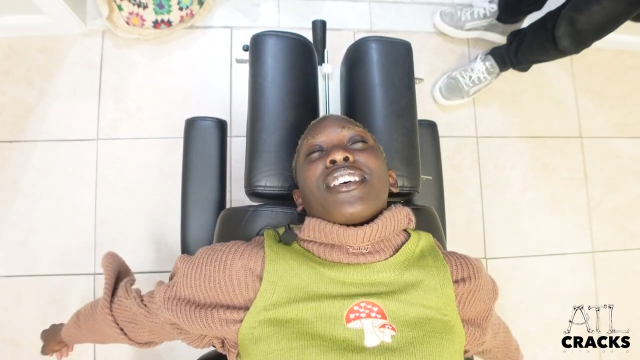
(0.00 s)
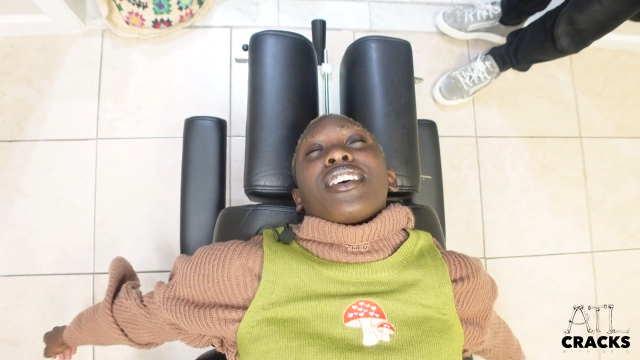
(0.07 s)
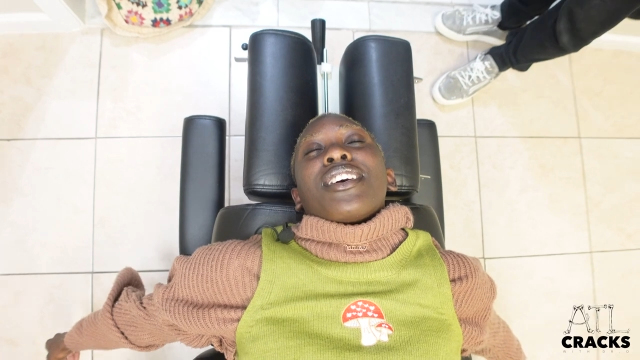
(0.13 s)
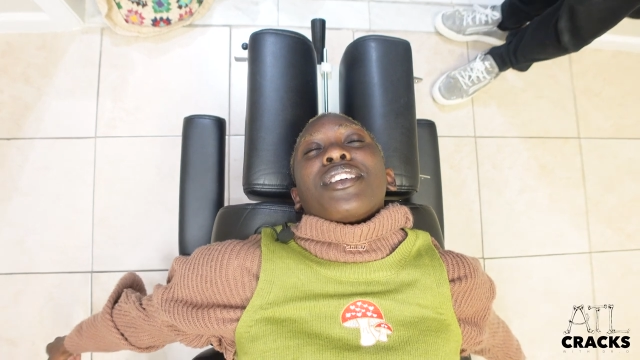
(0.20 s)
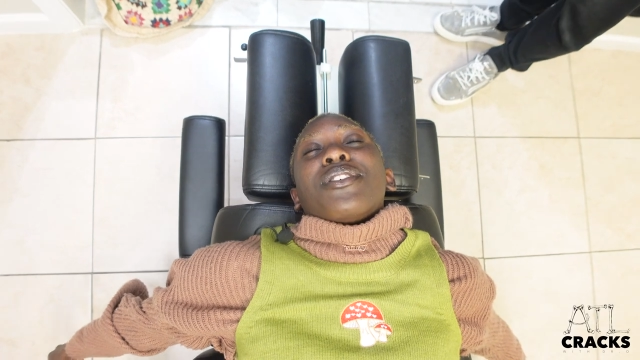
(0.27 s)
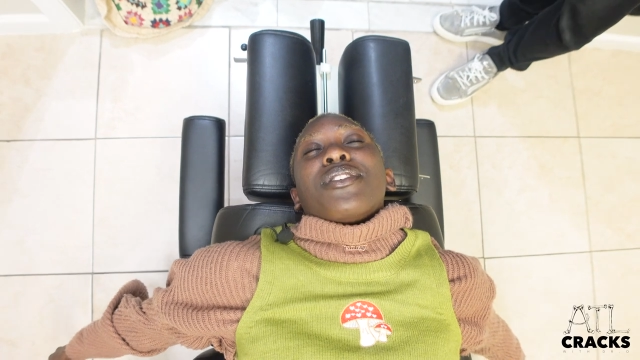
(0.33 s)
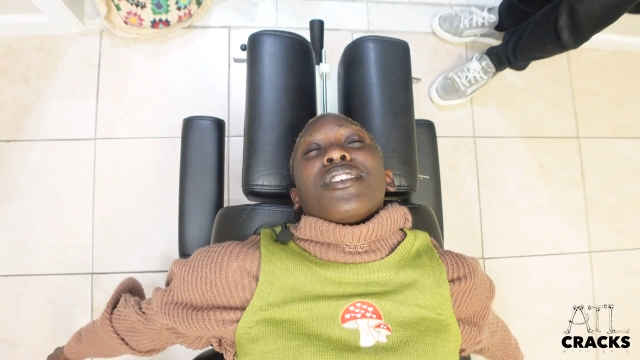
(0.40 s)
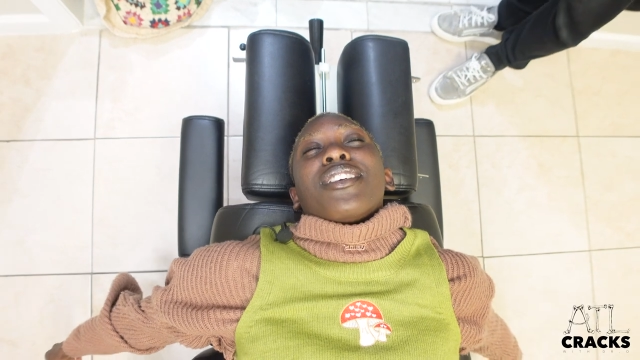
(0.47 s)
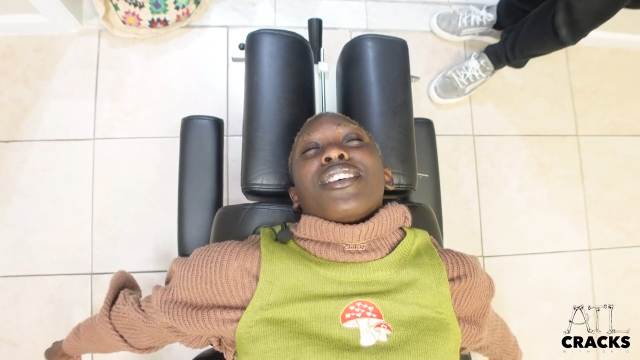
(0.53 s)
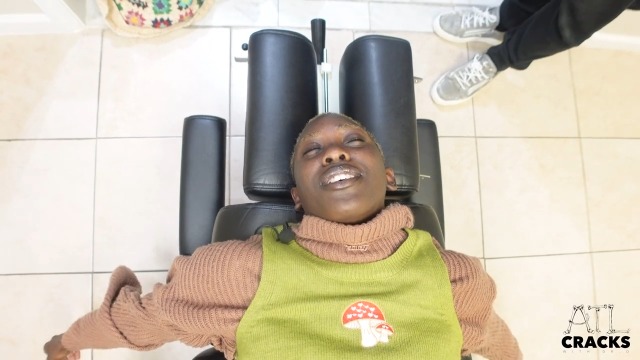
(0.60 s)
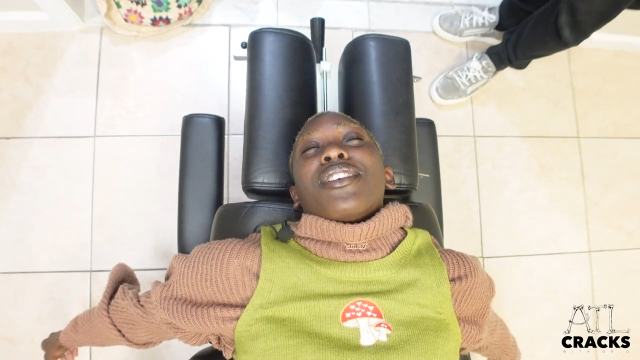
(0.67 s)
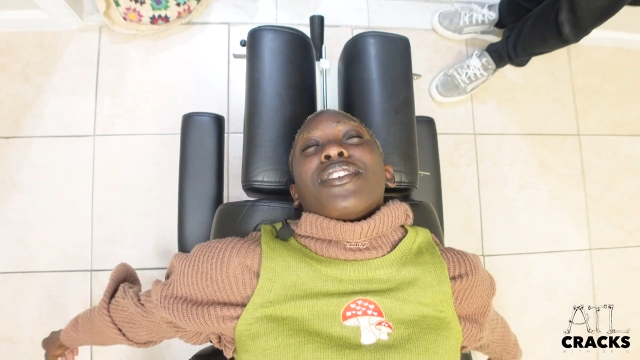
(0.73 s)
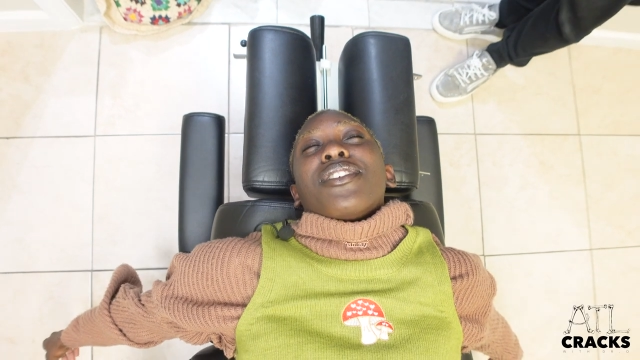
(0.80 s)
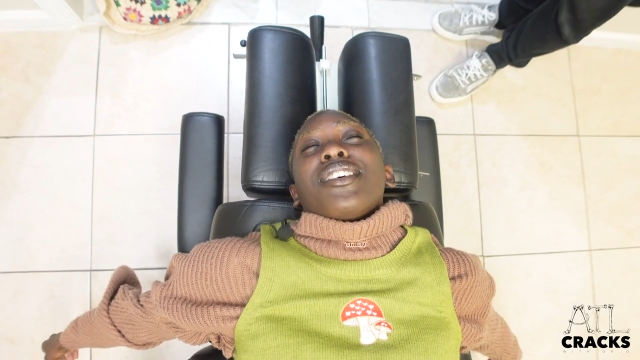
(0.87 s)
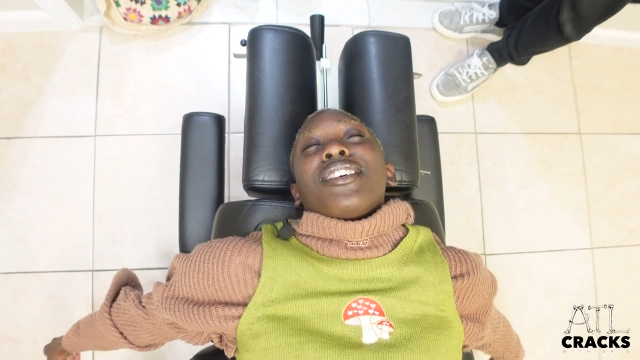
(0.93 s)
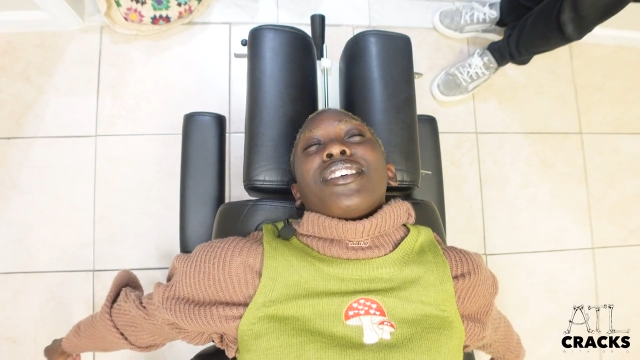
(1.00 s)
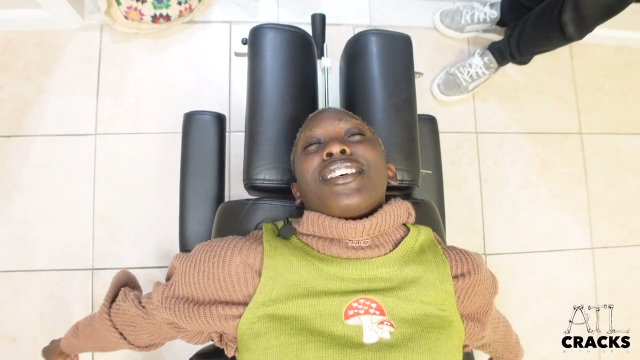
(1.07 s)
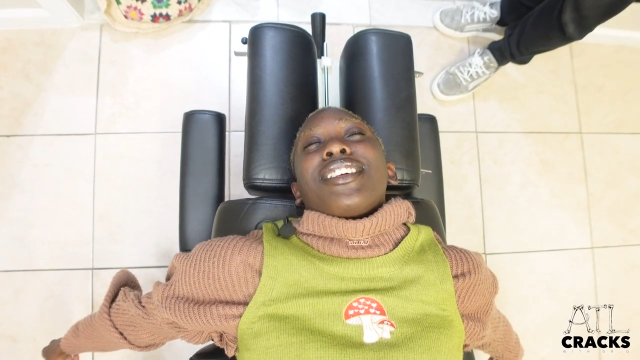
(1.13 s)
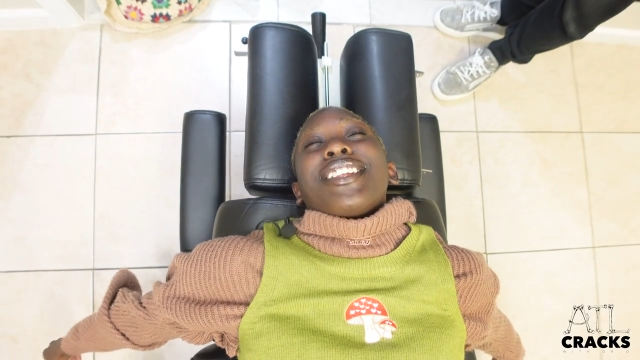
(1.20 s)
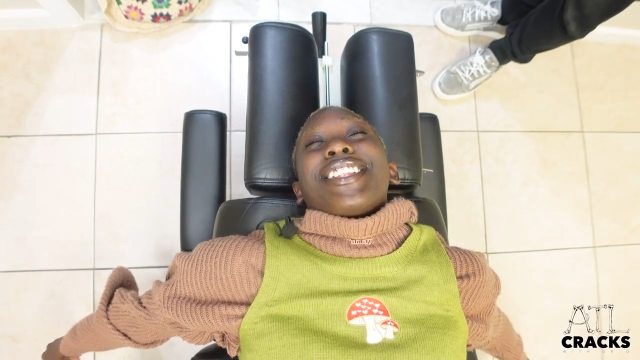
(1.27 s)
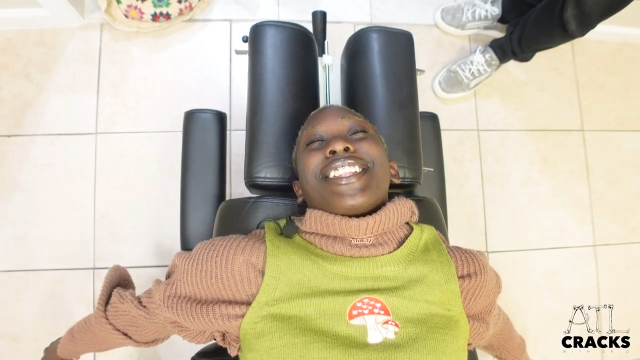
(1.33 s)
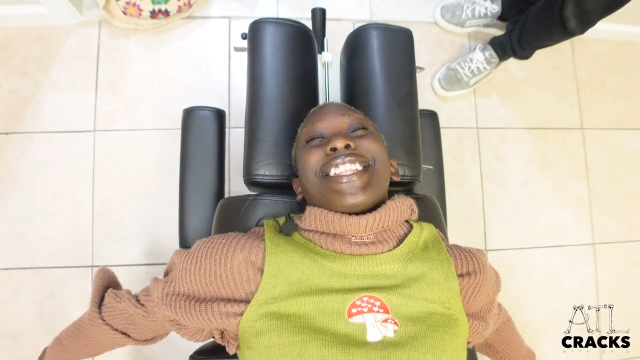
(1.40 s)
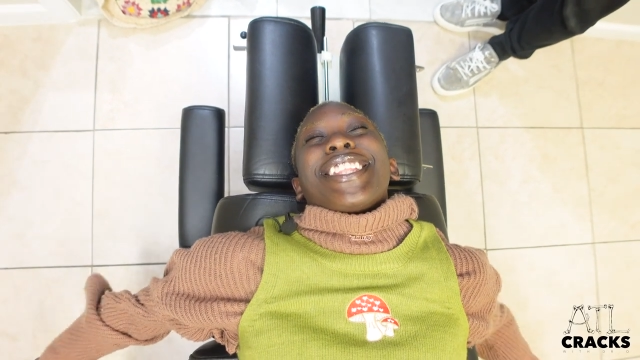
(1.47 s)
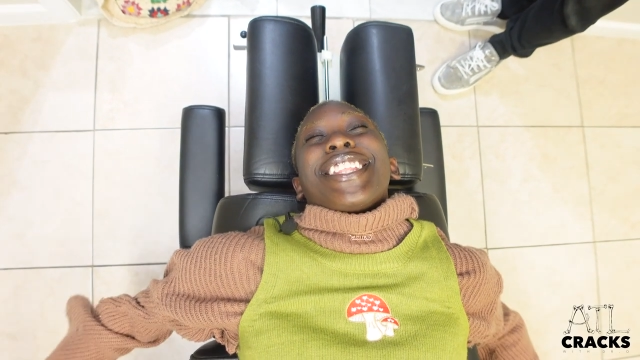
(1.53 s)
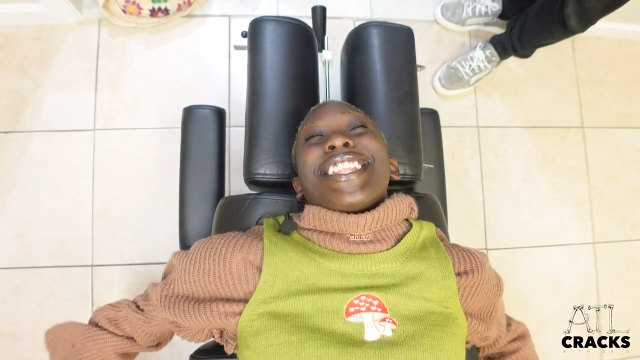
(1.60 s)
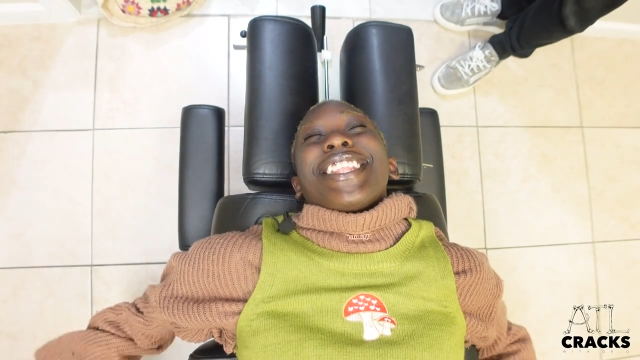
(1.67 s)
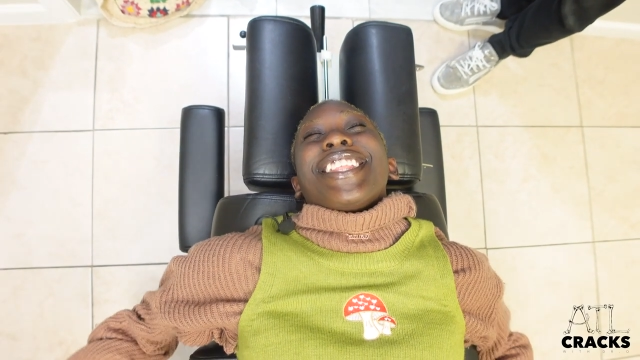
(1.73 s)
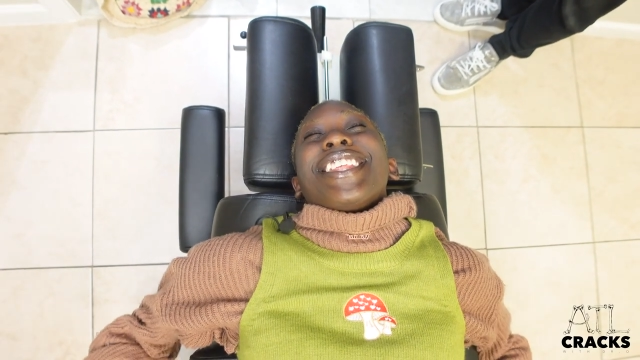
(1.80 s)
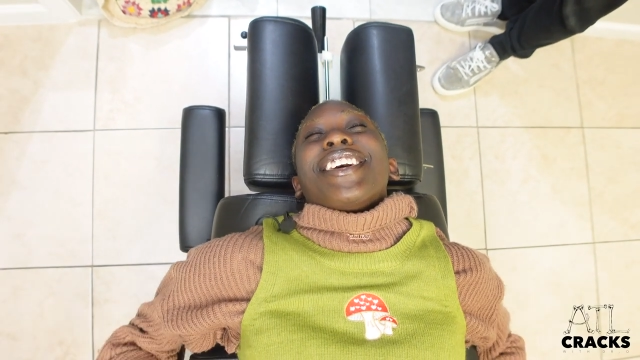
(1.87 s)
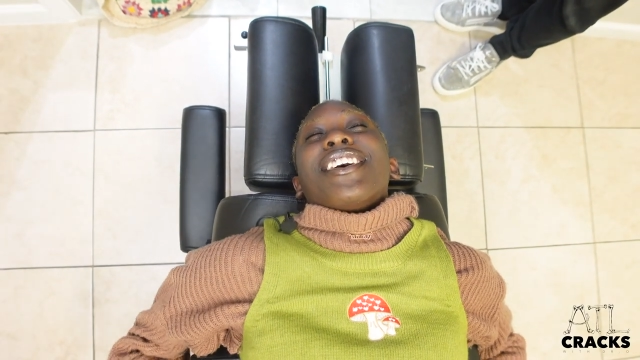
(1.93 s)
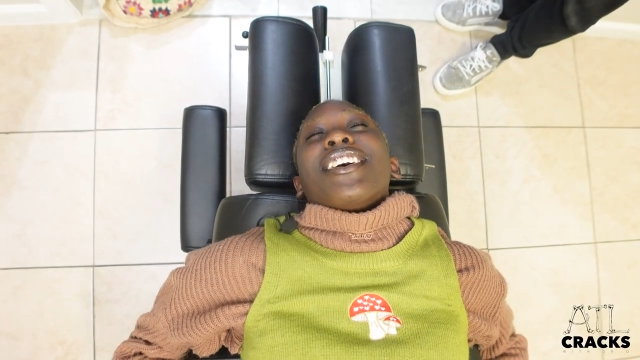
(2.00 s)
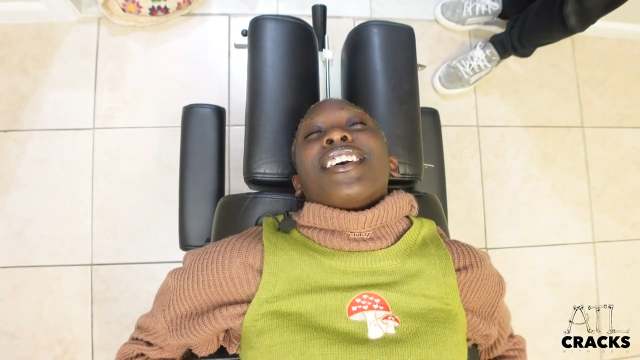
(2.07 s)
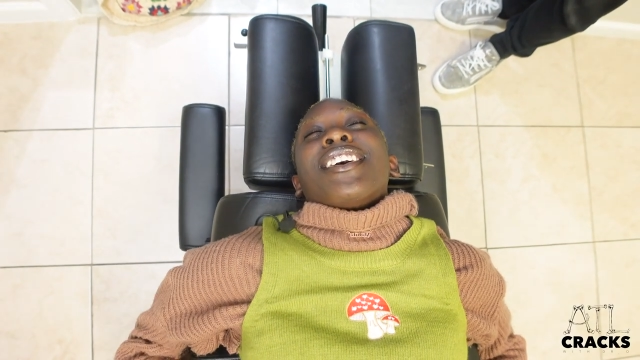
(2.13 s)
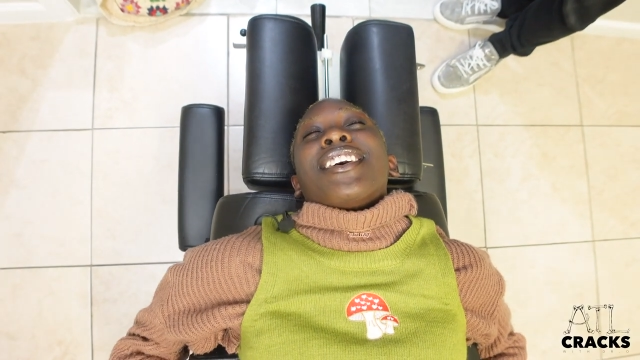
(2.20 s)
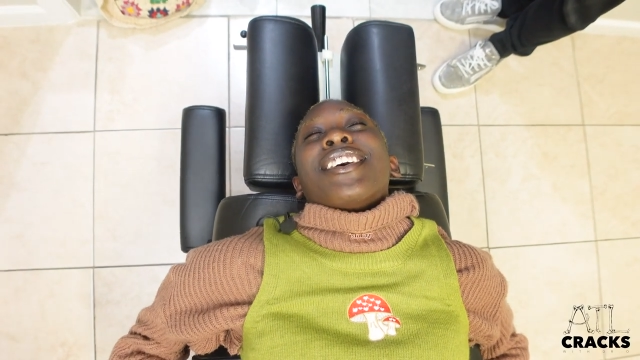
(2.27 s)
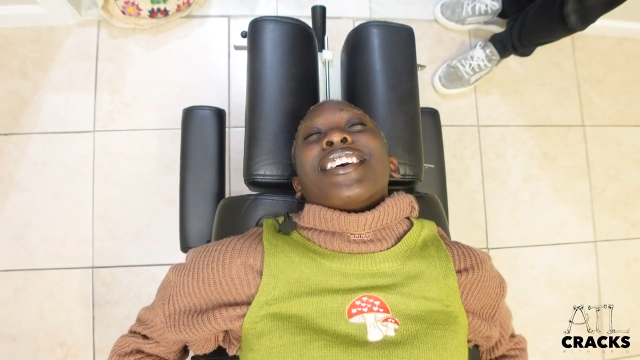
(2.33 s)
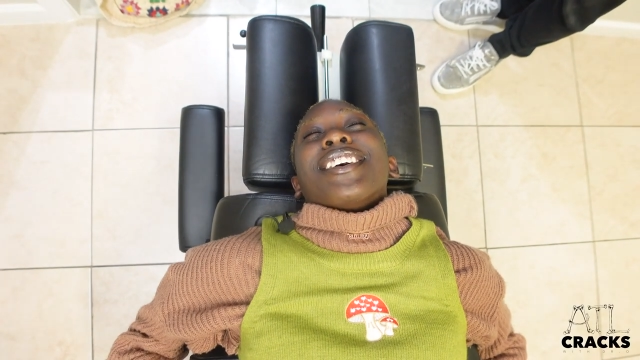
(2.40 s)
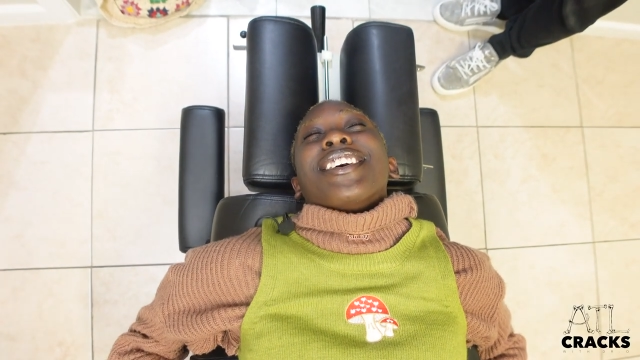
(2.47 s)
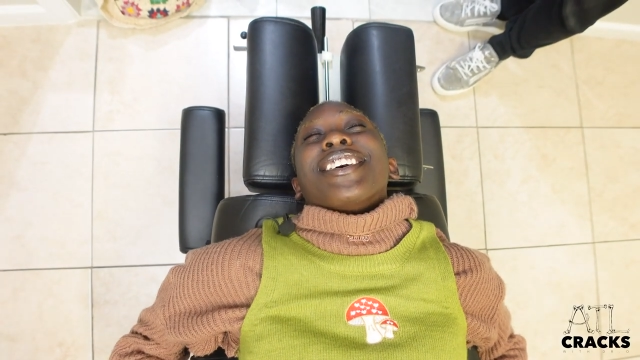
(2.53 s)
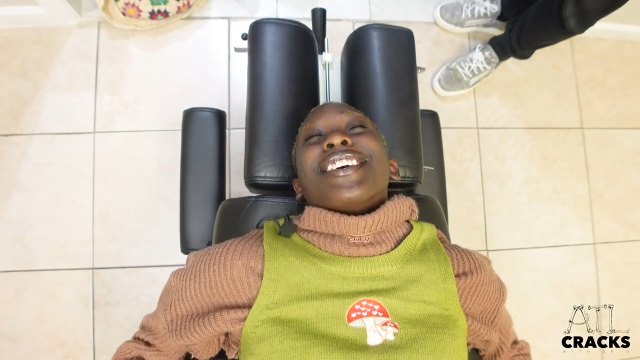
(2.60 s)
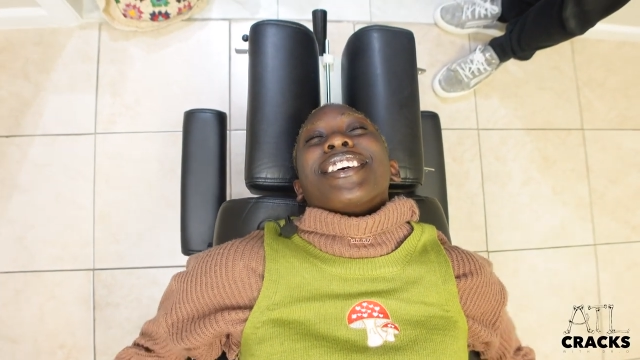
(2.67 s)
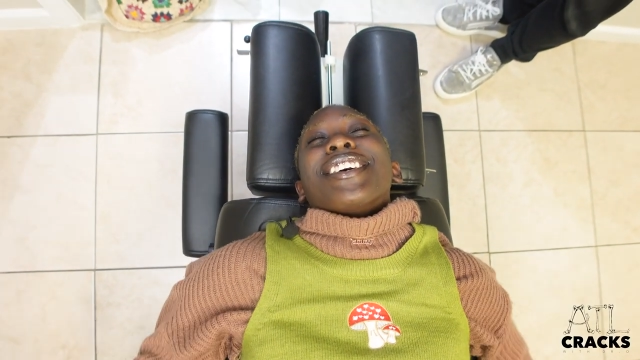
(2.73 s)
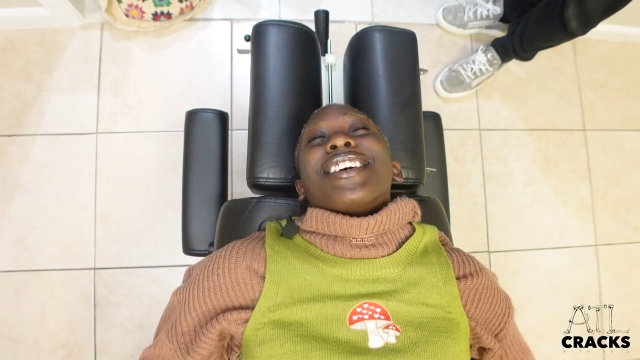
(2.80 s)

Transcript: I don't know. uh.